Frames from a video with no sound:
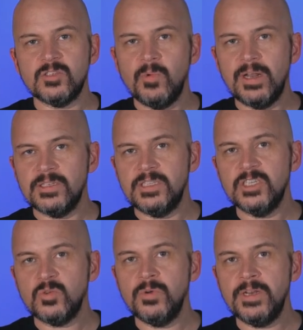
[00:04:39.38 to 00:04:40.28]
as well as
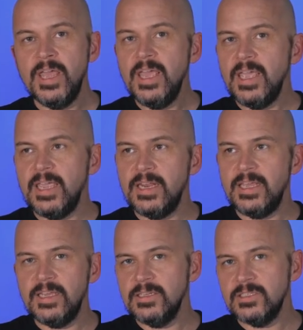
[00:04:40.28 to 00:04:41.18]
this one. It
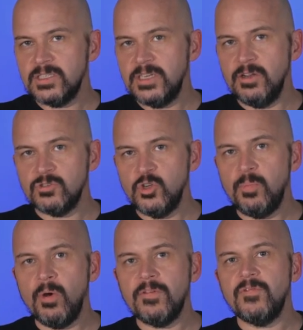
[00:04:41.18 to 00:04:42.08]
is, you know,
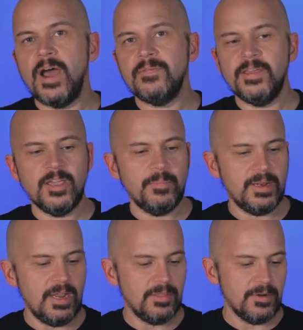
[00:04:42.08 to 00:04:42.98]
2.5
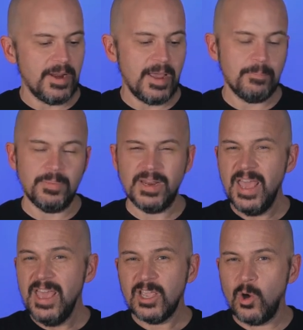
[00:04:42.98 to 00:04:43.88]
gigabit Ethernet, but
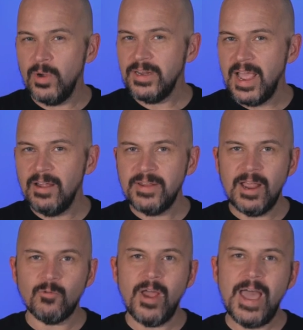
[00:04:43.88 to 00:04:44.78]
going down
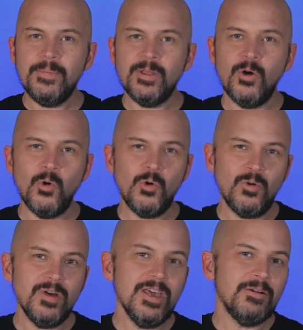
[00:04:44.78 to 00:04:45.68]
that rabbit
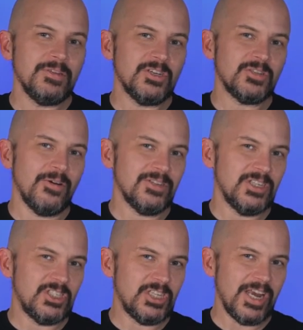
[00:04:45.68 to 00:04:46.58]
hole, when you start
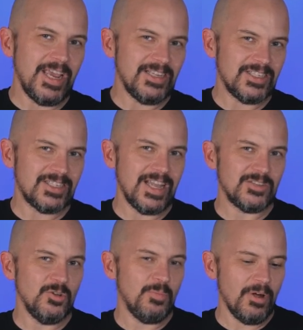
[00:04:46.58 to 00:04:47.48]
to chase
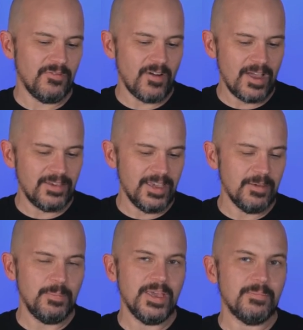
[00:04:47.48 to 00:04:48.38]
that 2.5
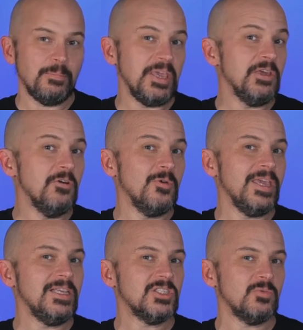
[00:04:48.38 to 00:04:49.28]
gigabit
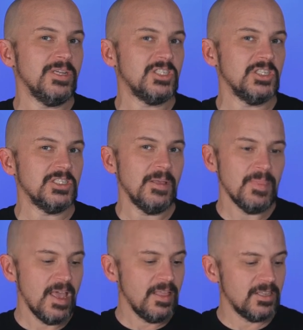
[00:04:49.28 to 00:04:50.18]
PoE switches,
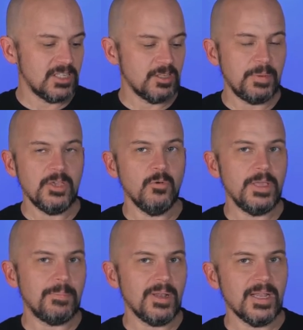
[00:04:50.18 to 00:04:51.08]
this is
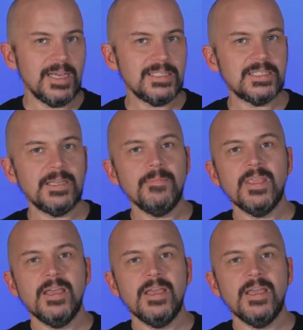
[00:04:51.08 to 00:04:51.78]
PoE plus,